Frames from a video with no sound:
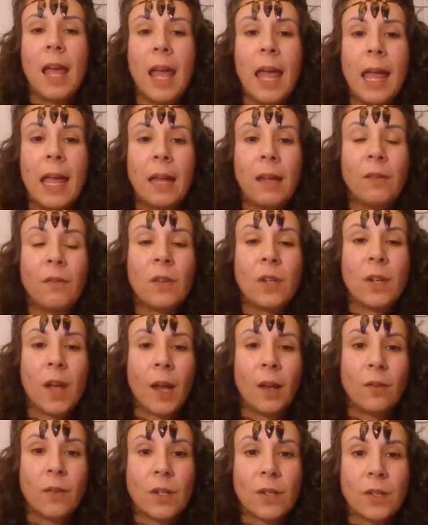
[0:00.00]
and
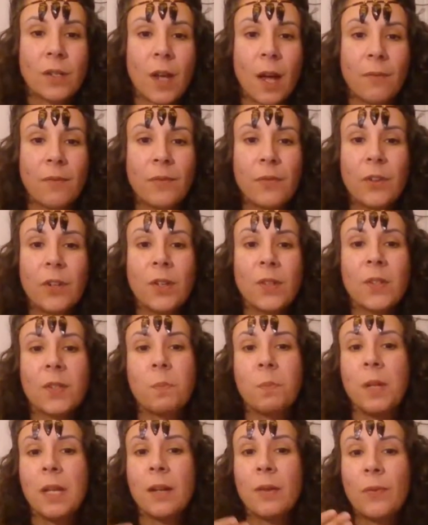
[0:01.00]
discomforts,
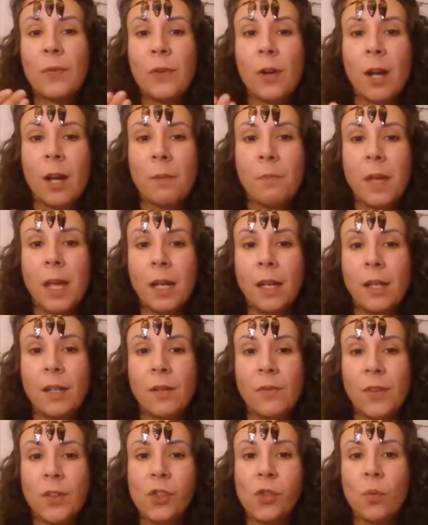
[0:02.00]
be it from an
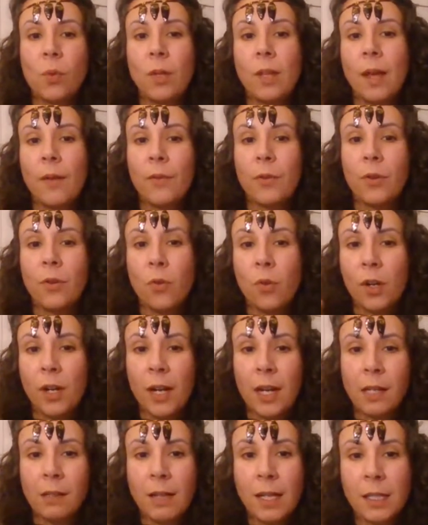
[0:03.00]
individual level or a
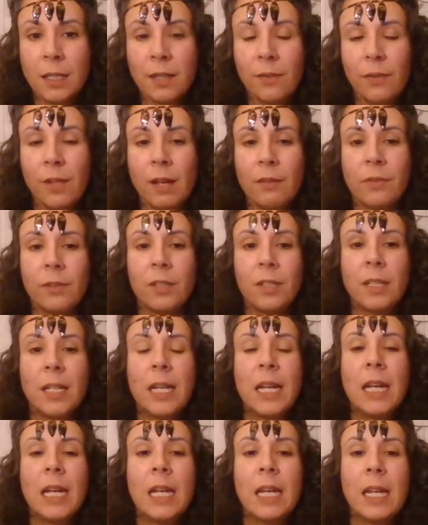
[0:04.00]
collective level,
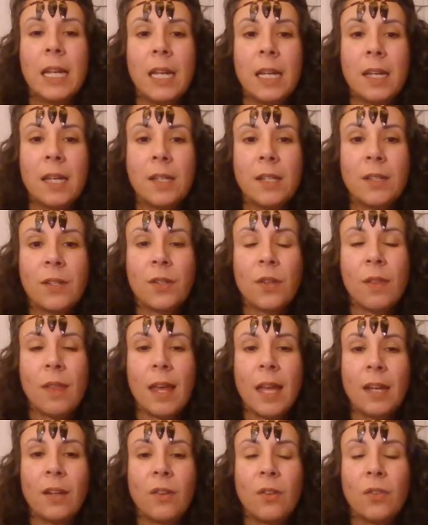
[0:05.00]
is
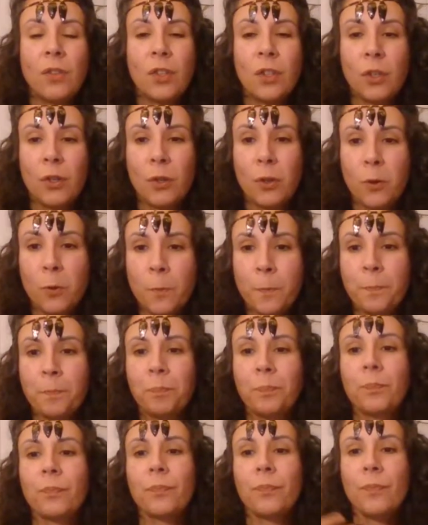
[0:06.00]
then to
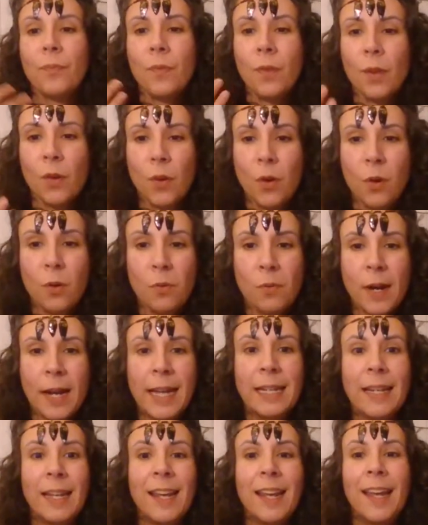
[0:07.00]
go
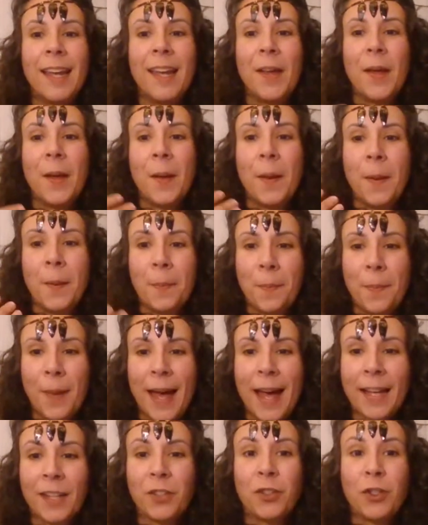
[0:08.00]
right
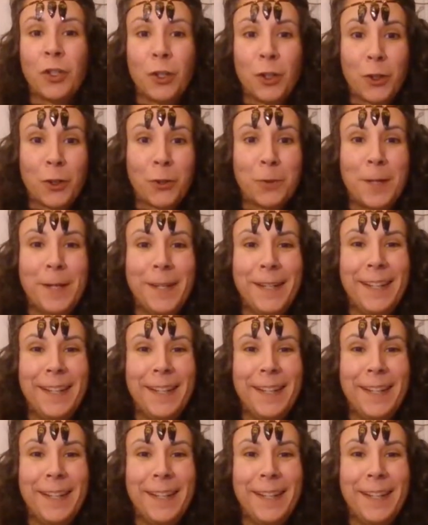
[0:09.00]
back to